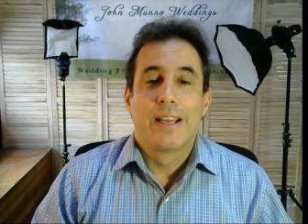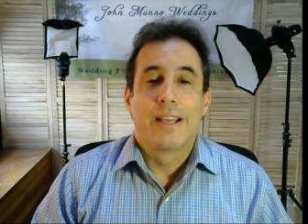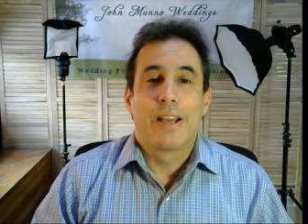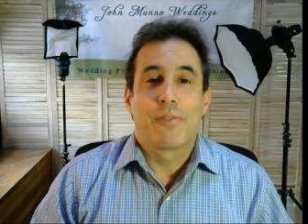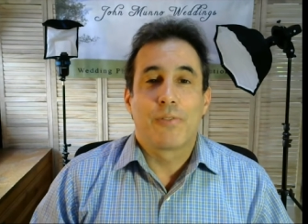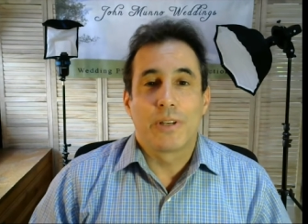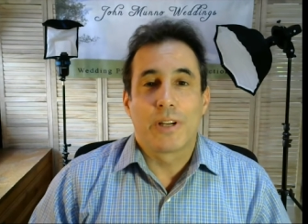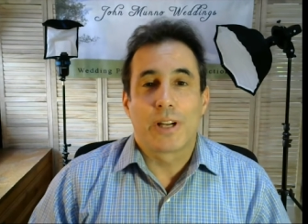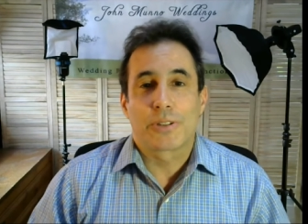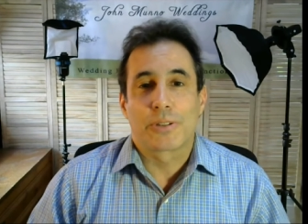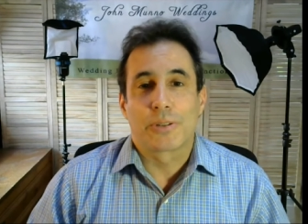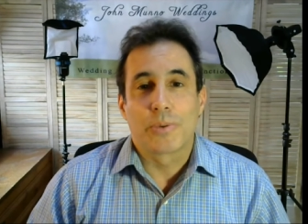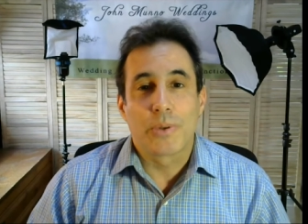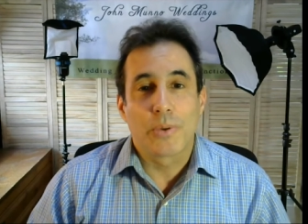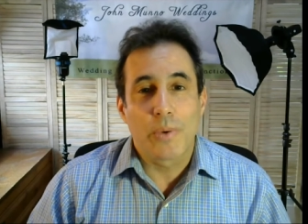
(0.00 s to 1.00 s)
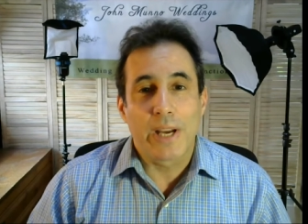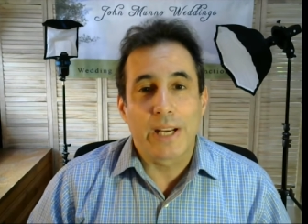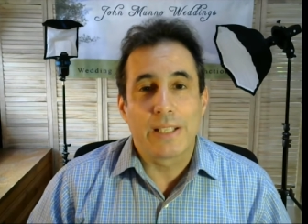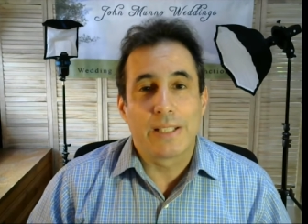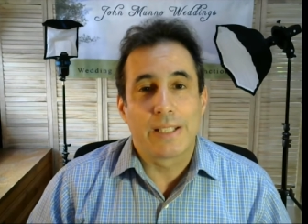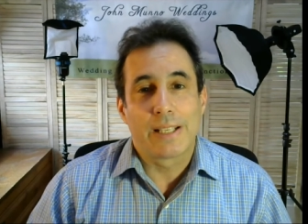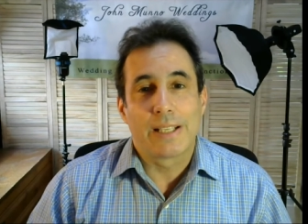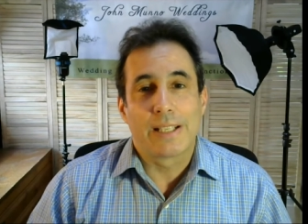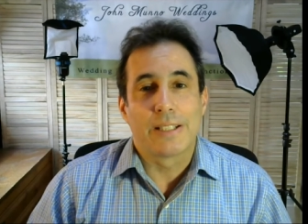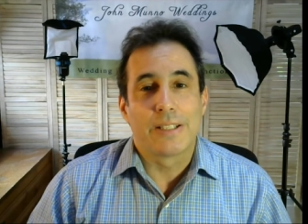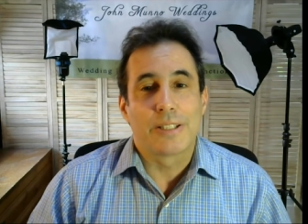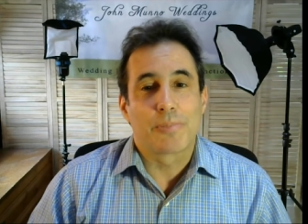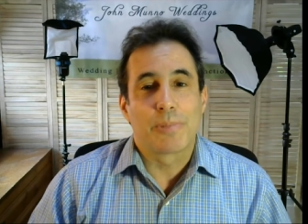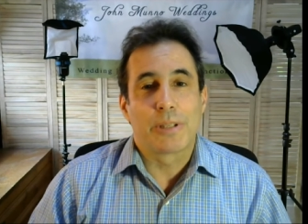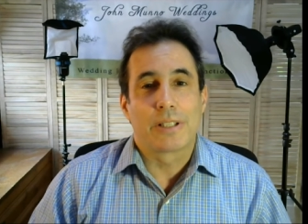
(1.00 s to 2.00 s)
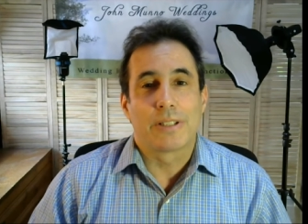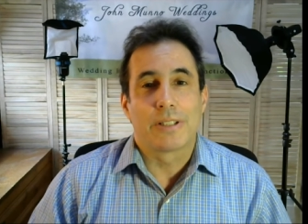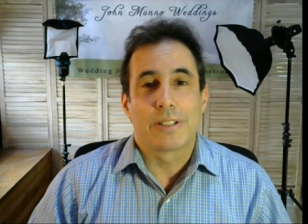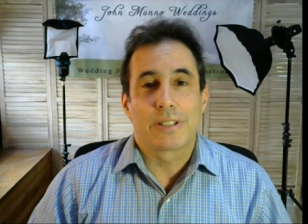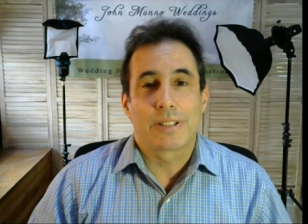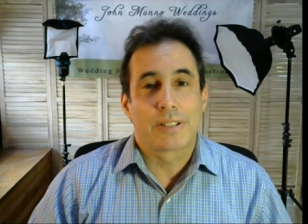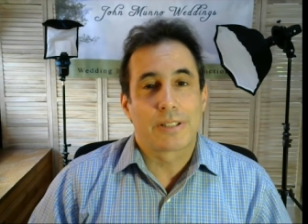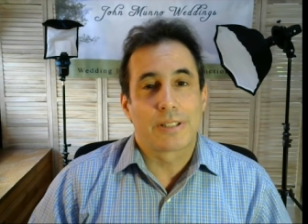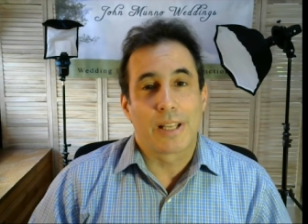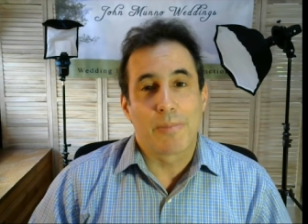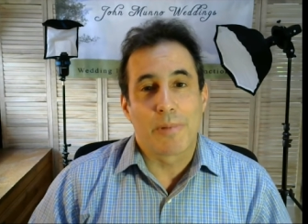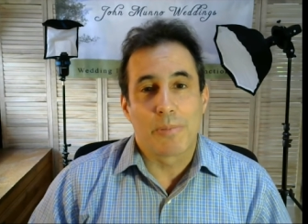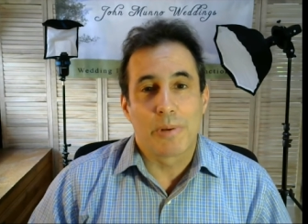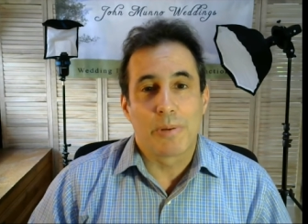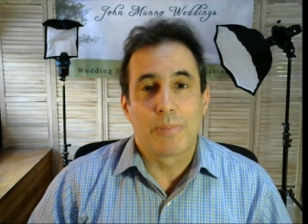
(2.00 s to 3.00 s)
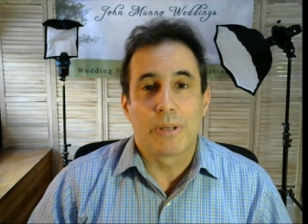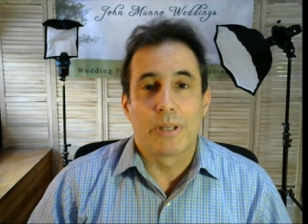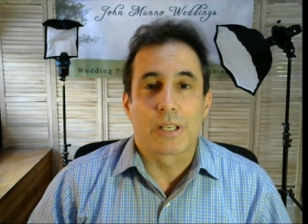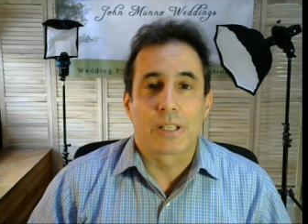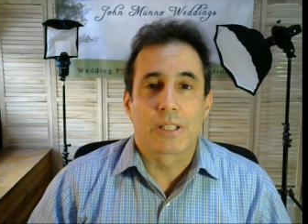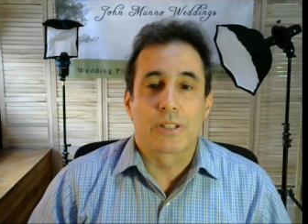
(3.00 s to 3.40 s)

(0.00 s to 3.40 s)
if you're not sure when the wedding date is, because they may be booked.